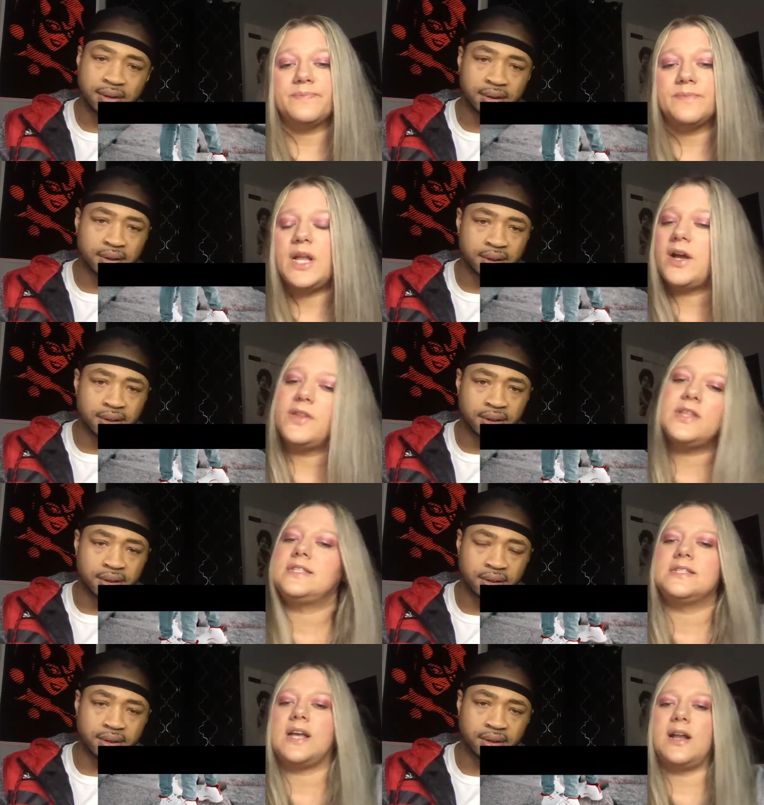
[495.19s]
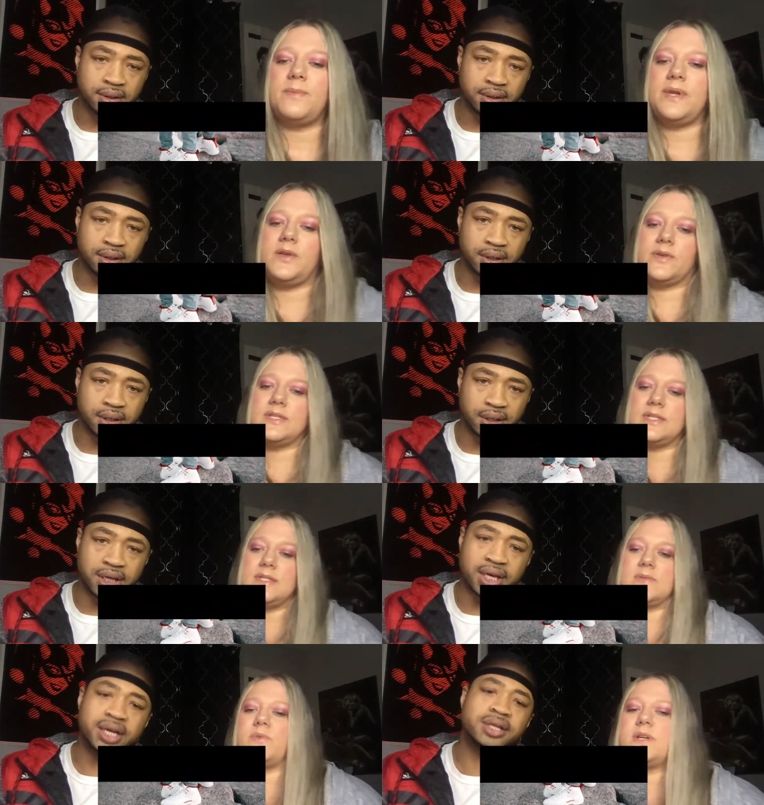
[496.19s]
Speaker 1: No, this has got to be new because this
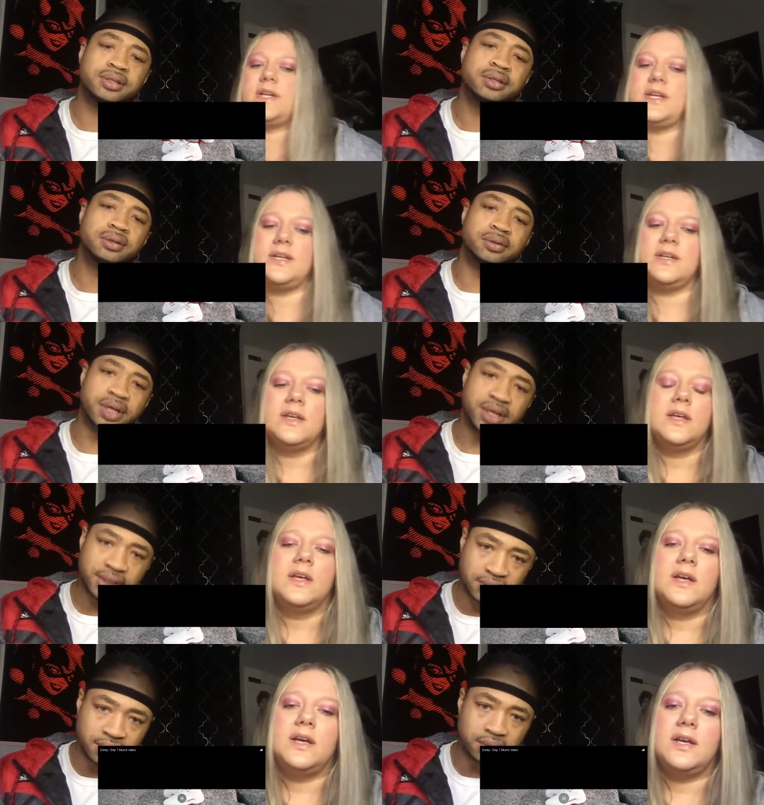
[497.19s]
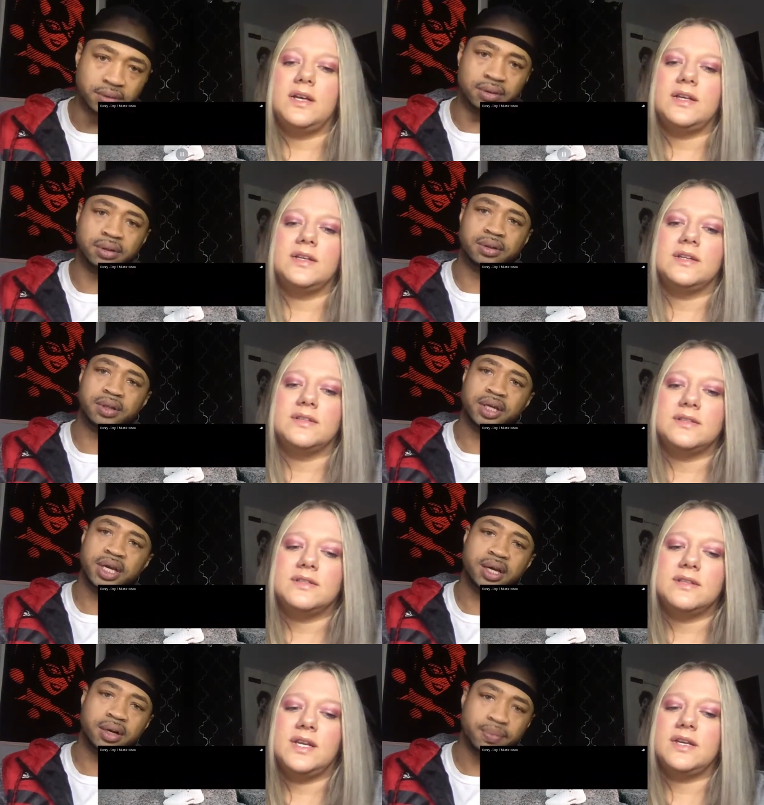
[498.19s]
yeah, is, it is new. It
Speaker 2: is new. Uh,
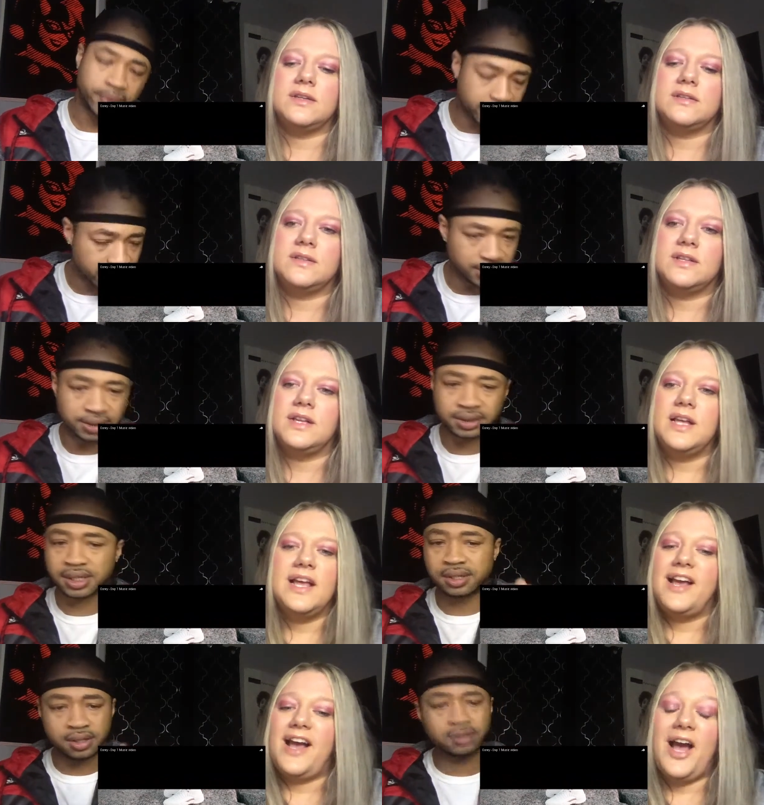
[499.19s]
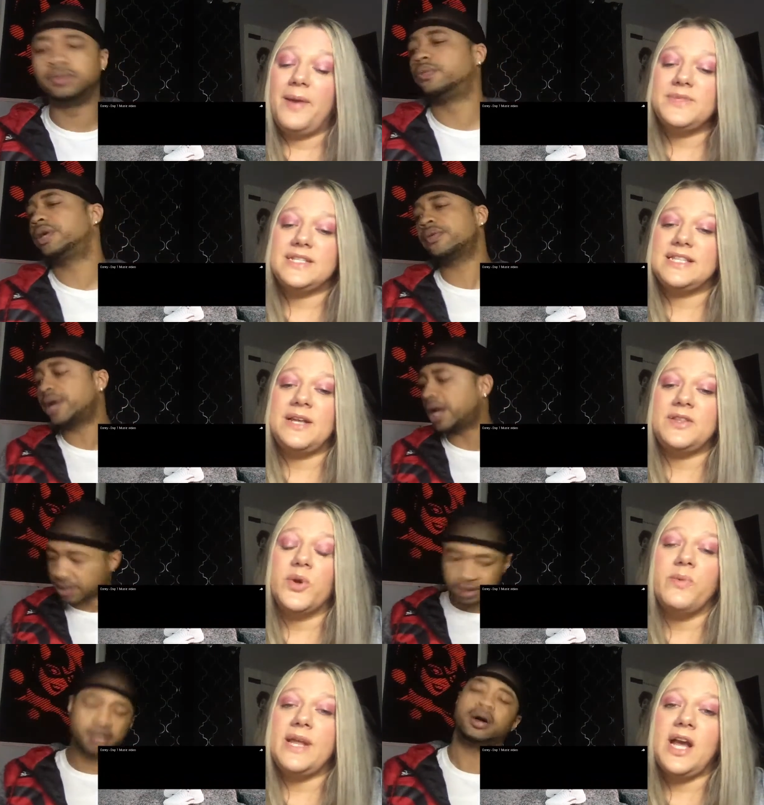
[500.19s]
yeah, don't yeah. play this shit new. I'm just that
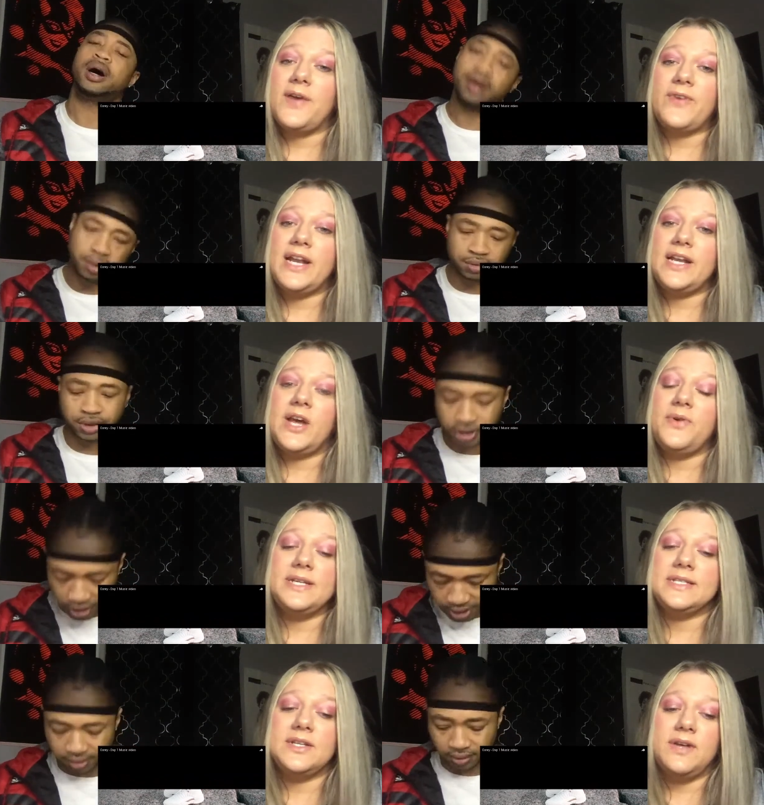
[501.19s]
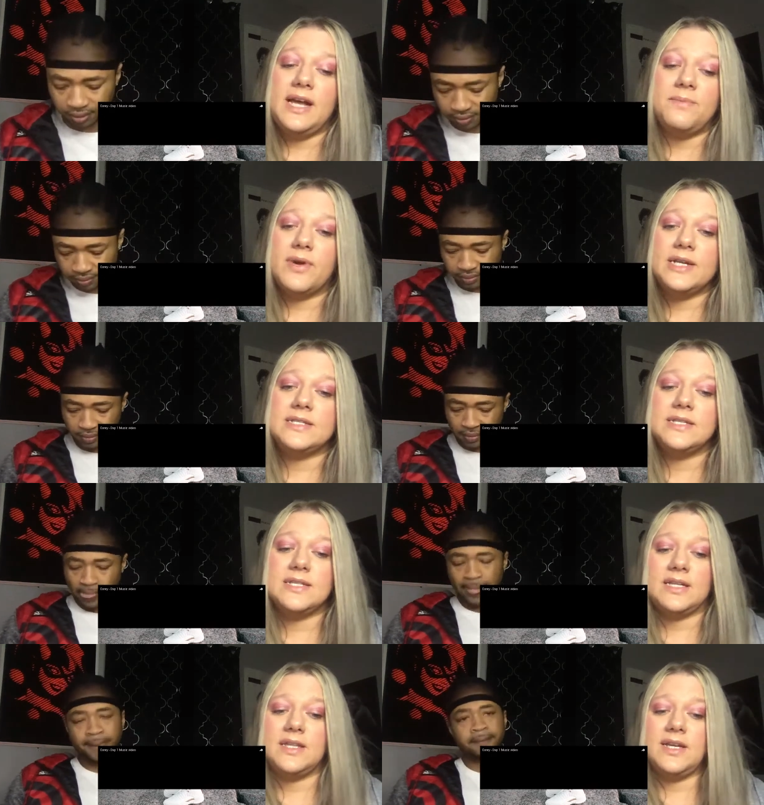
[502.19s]
threw me off. I didn't know shit. he
Speaker 1: still had braces.
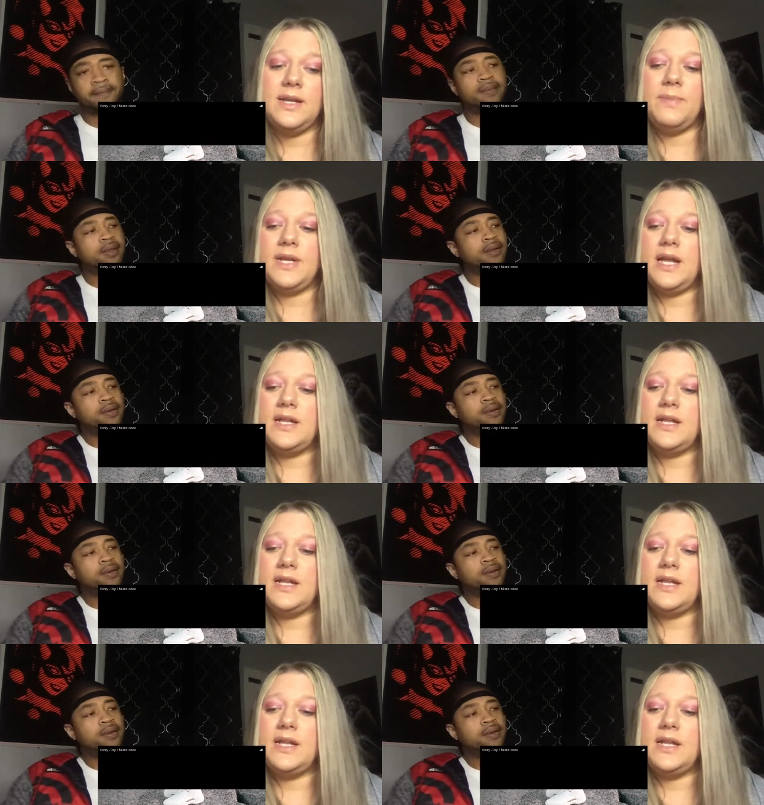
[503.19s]
I thought he been had